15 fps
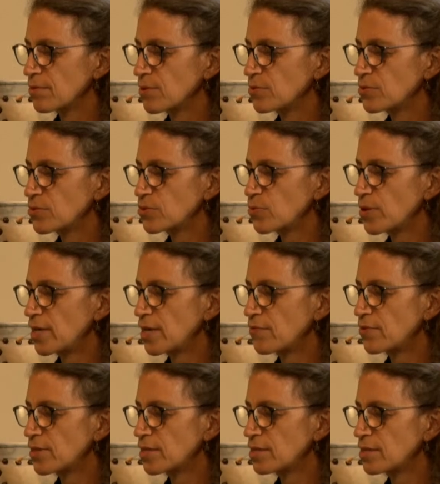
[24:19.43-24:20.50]
We just want
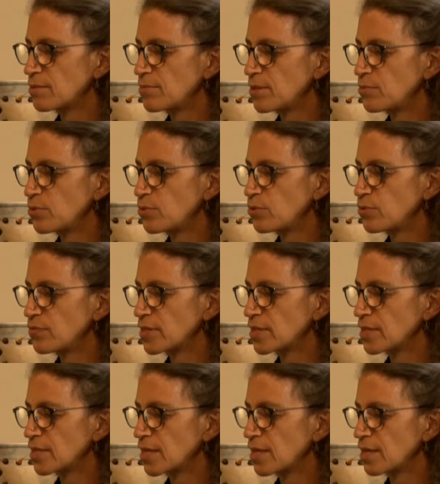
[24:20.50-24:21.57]
everything to be
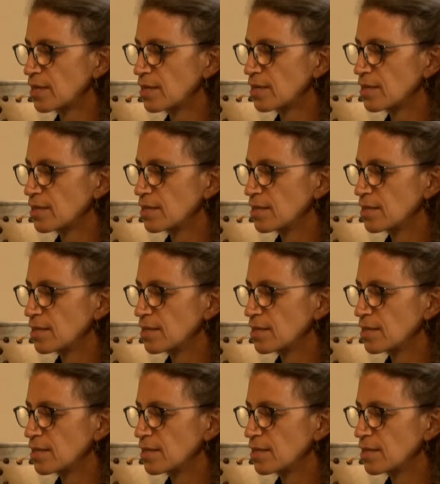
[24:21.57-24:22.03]
moving again.